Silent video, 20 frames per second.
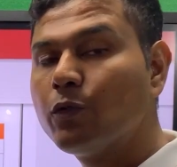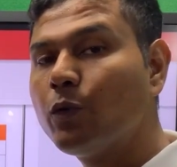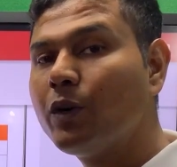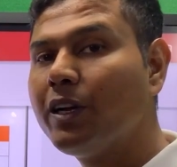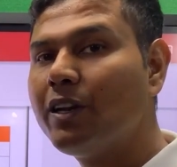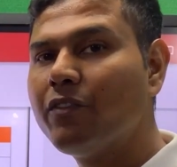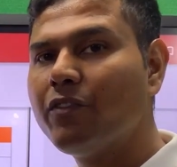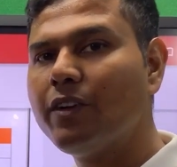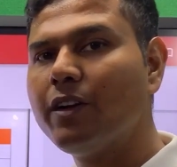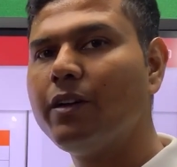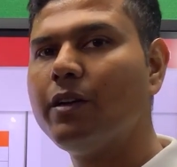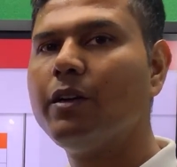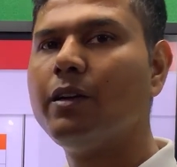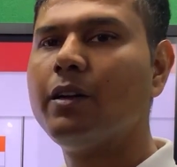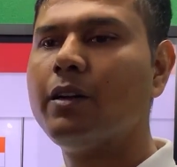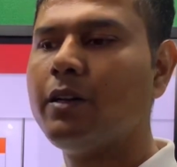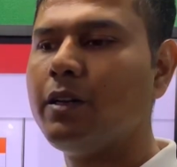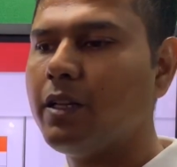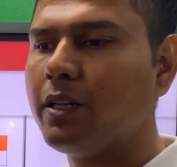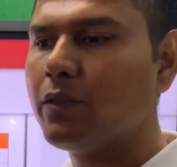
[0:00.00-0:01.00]
would
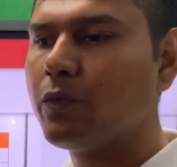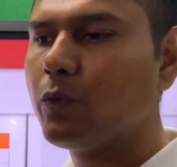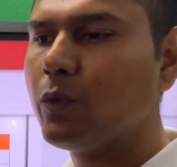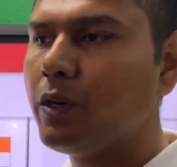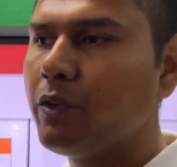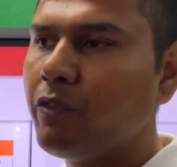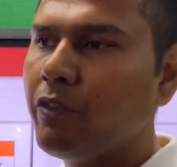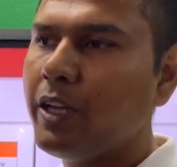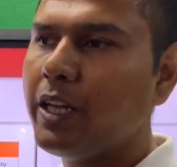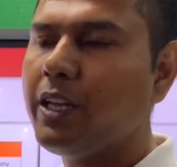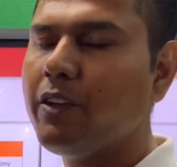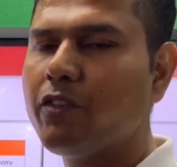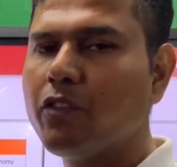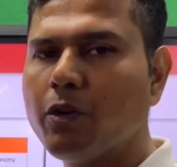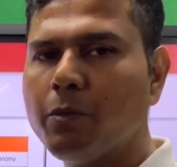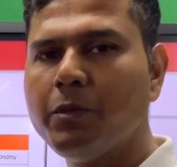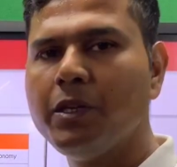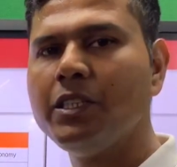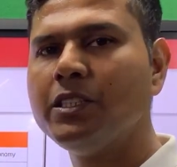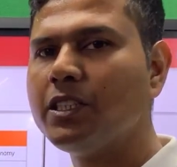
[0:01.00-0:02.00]
vary
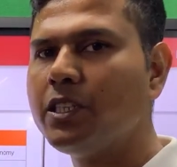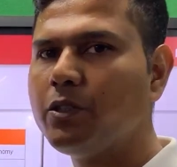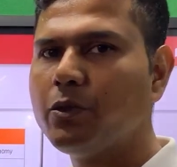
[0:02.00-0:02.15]
from region